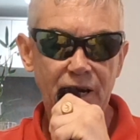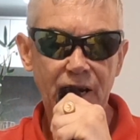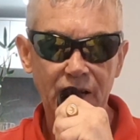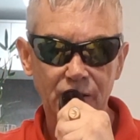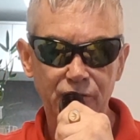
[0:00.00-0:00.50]

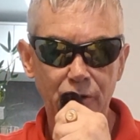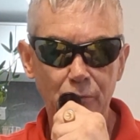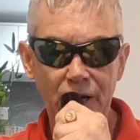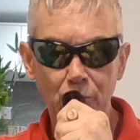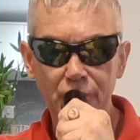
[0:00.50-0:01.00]
Hangs
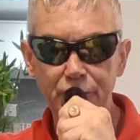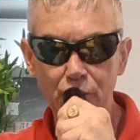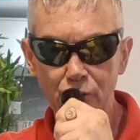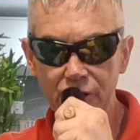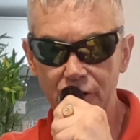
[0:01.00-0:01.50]
around with
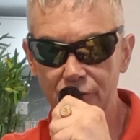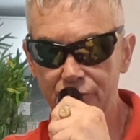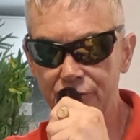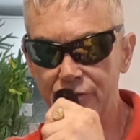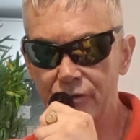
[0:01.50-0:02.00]

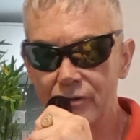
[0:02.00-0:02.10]
hoodies.